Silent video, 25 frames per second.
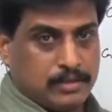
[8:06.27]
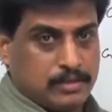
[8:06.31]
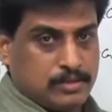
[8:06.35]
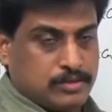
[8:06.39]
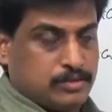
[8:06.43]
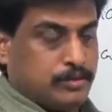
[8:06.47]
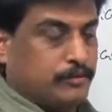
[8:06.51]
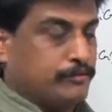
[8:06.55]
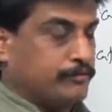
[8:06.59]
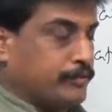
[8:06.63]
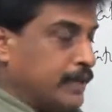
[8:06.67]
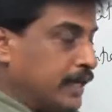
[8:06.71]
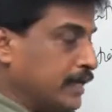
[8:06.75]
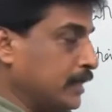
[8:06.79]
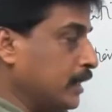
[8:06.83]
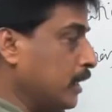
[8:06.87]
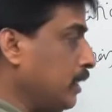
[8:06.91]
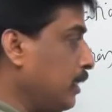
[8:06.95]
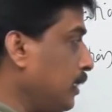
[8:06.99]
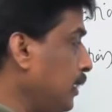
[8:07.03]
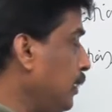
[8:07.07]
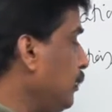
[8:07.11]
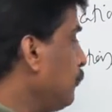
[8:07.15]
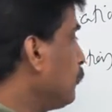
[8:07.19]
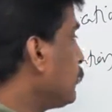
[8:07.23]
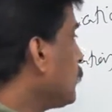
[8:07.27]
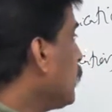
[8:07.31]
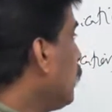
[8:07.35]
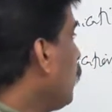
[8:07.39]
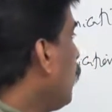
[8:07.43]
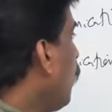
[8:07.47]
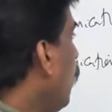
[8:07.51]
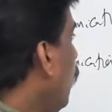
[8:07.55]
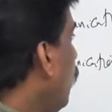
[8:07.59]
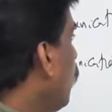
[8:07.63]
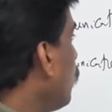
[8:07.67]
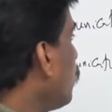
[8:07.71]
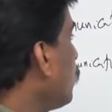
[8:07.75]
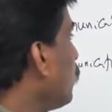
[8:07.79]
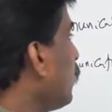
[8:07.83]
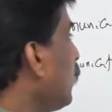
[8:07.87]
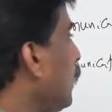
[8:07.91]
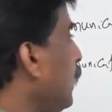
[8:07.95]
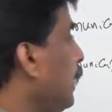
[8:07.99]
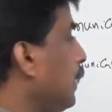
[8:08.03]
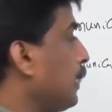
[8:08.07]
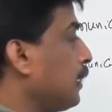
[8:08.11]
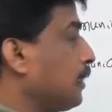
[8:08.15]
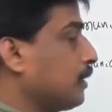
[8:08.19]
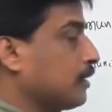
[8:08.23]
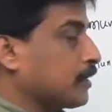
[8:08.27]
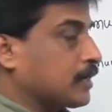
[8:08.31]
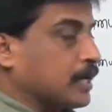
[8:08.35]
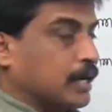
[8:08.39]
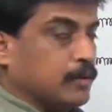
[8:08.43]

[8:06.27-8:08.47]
So finally, online